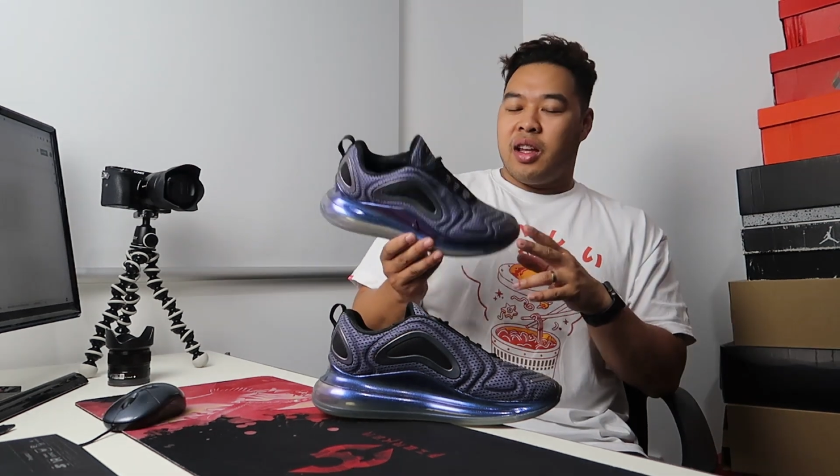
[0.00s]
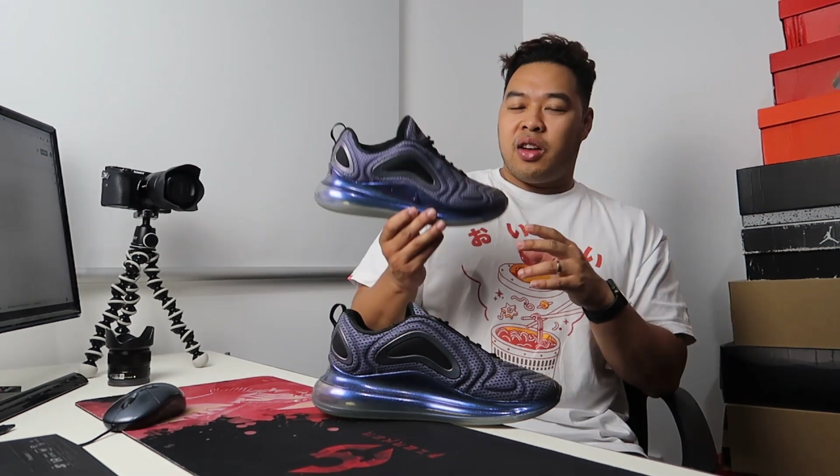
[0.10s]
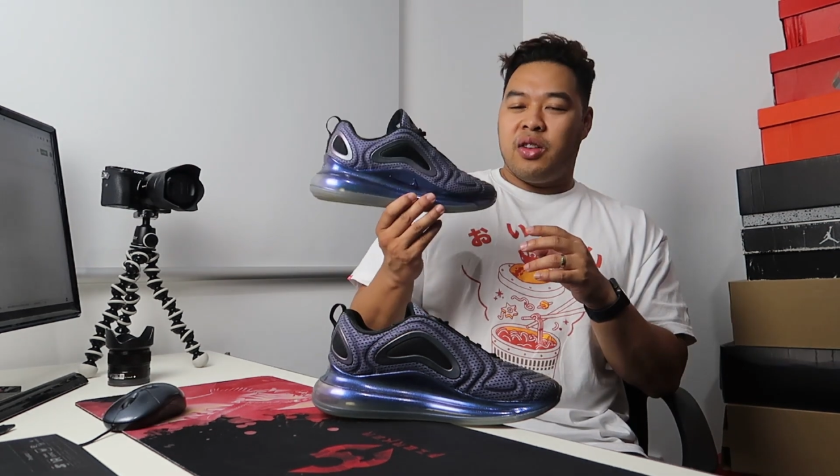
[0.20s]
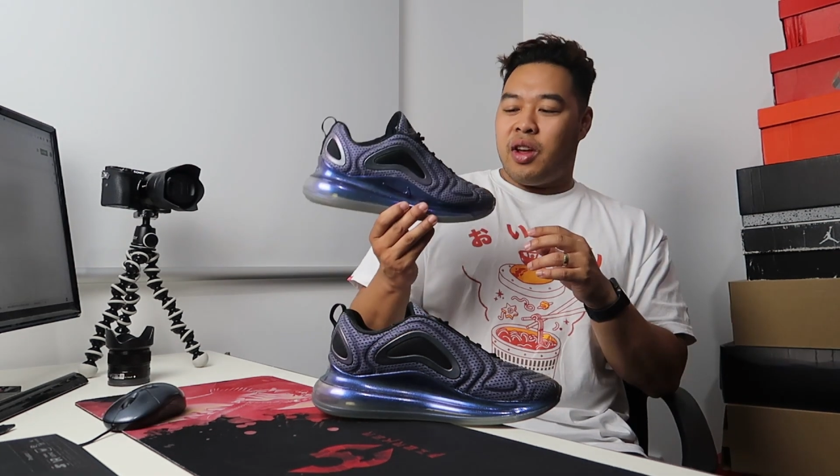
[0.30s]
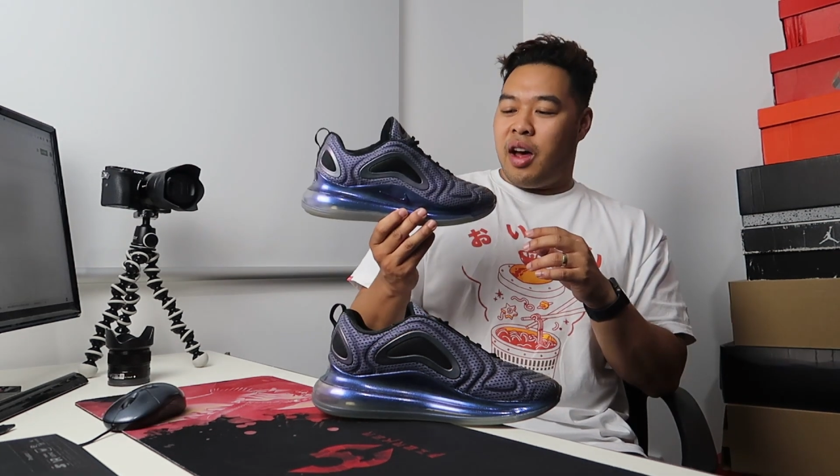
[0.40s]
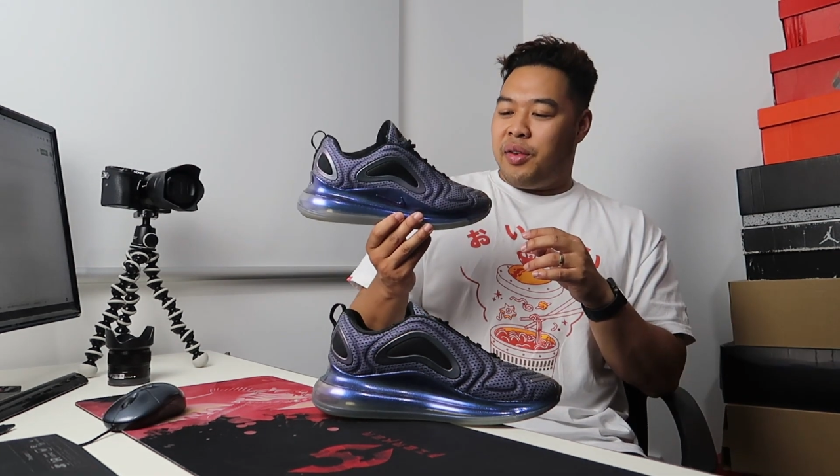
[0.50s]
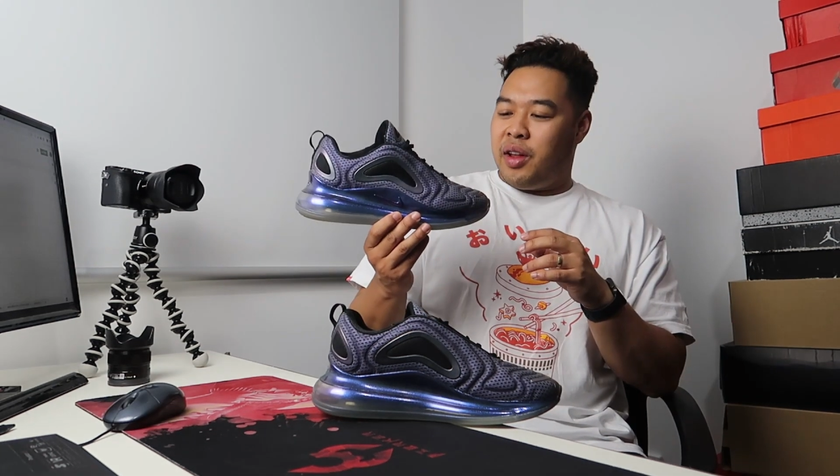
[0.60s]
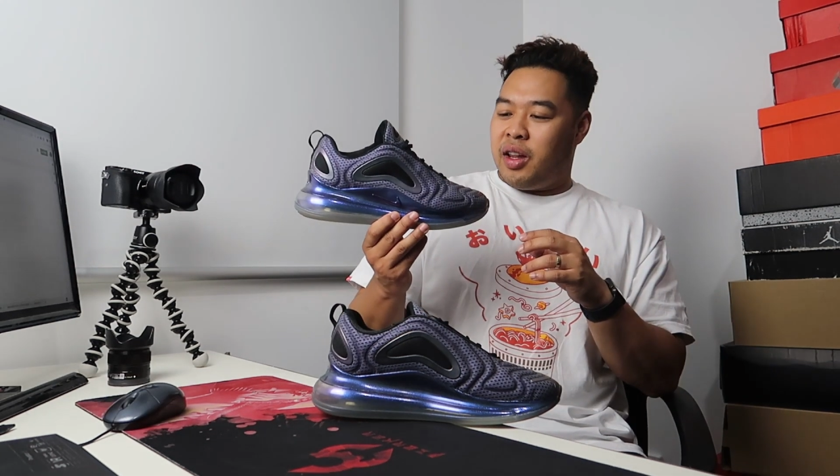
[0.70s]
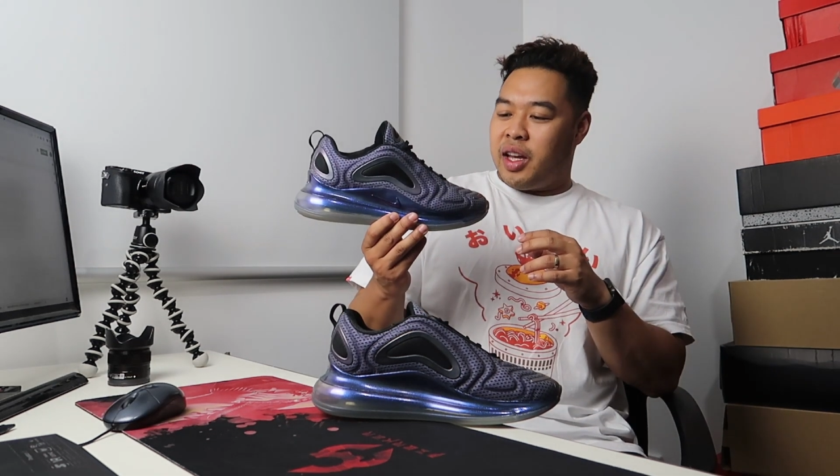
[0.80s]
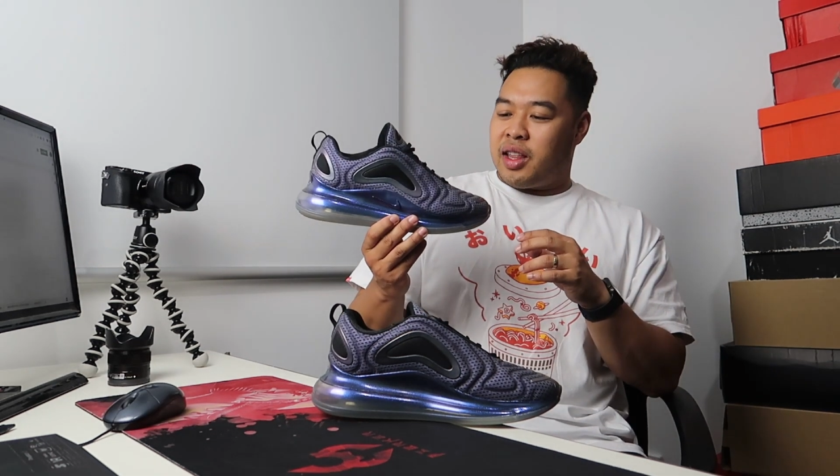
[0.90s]
Because I
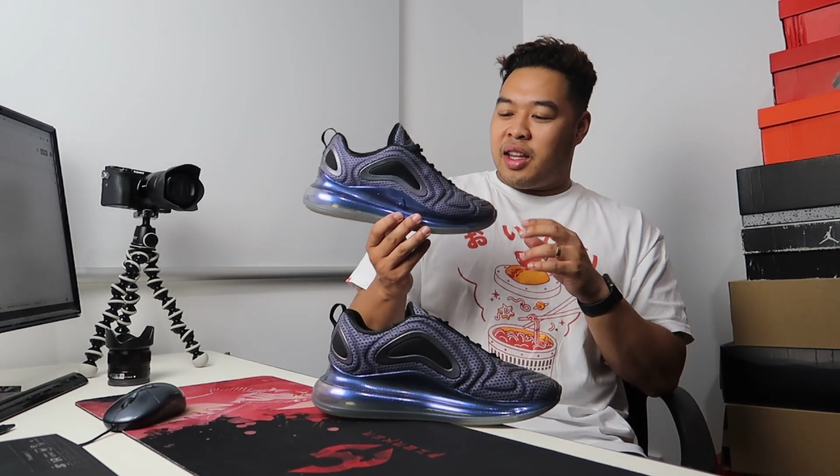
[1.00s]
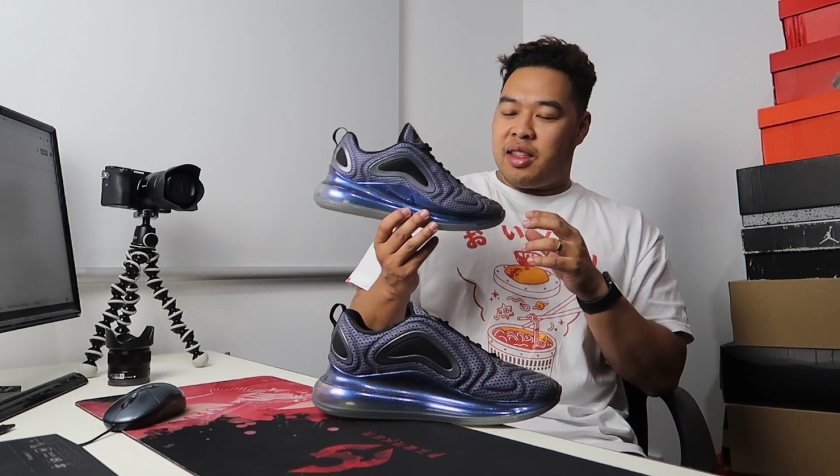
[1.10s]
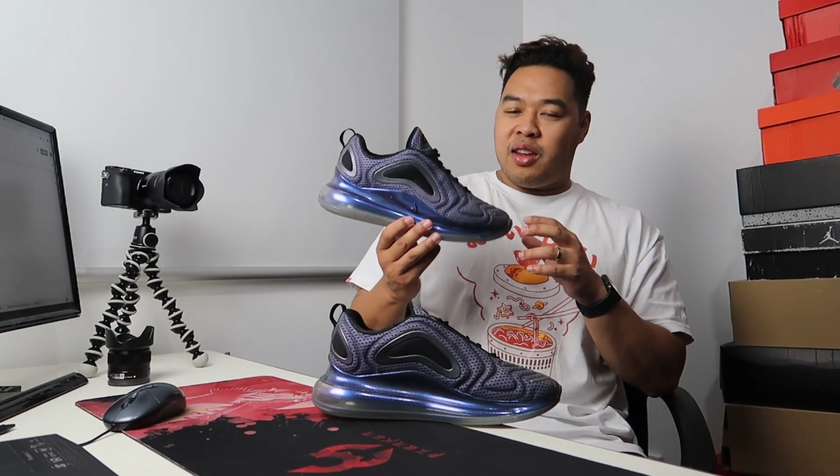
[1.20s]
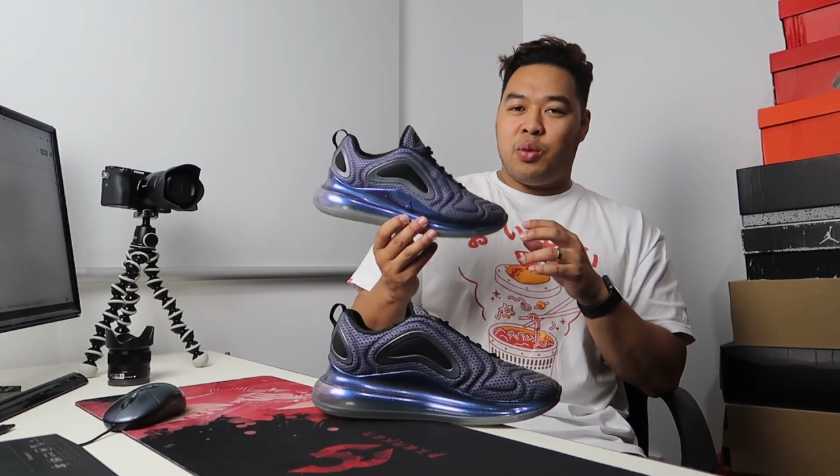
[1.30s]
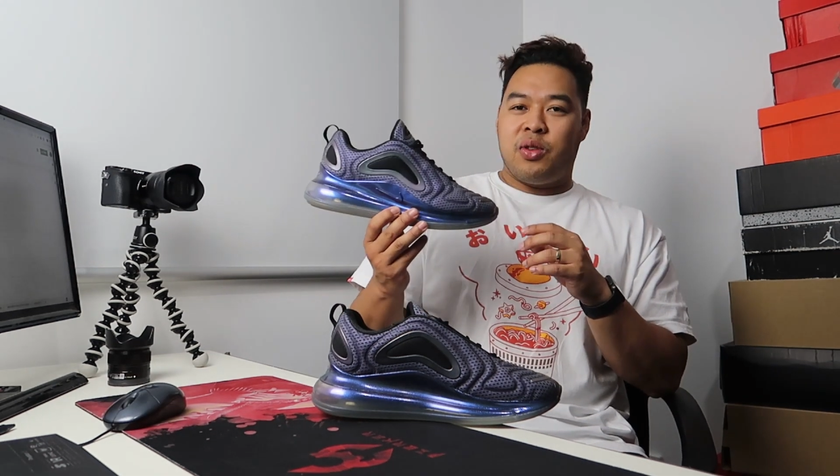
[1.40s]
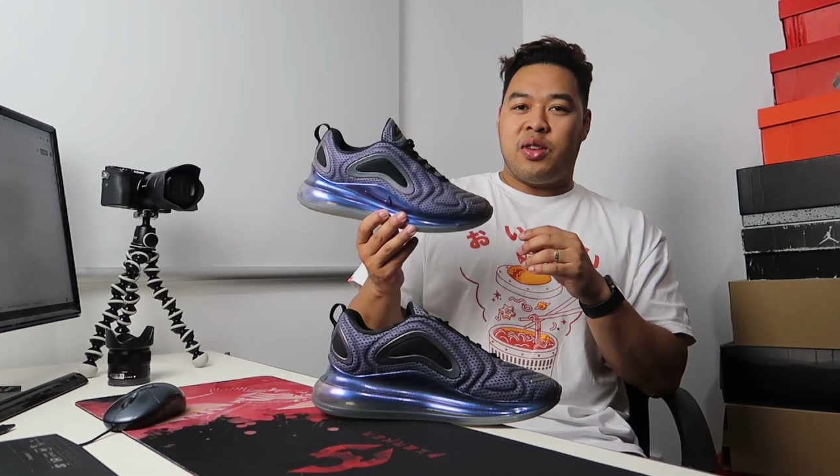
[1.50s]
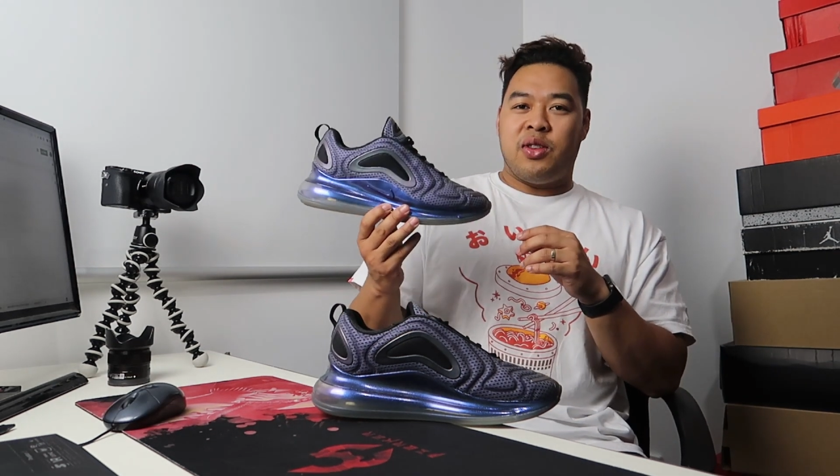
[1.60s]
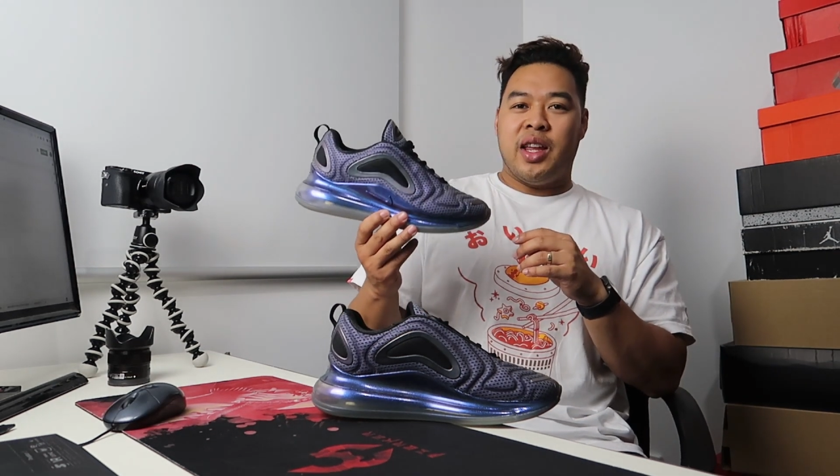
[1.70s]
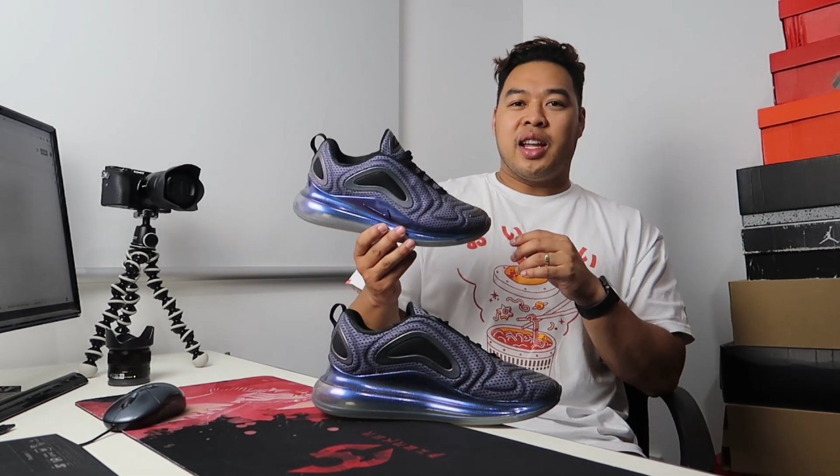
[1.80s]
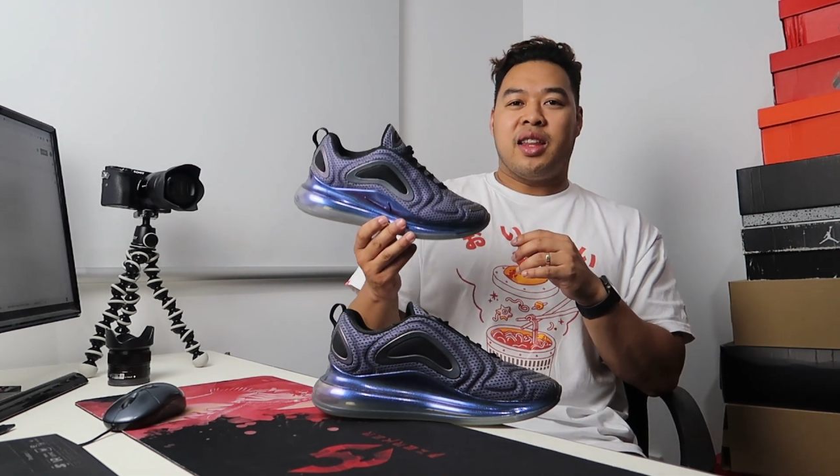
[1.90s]
felt like that this was a
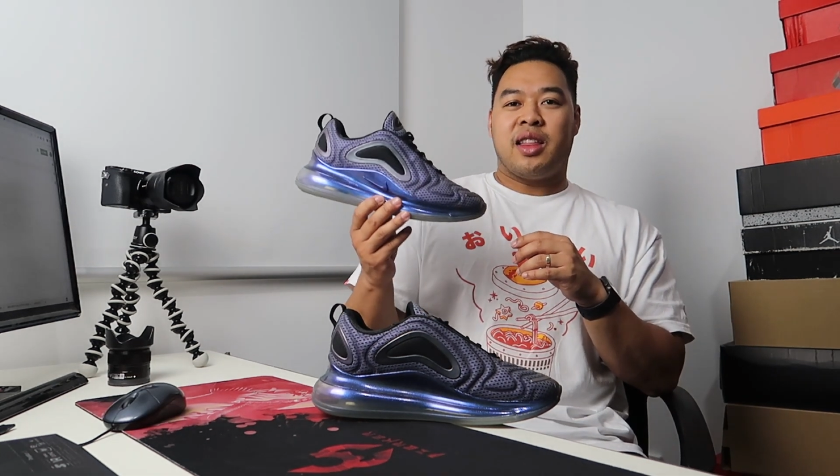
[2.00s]
sneaker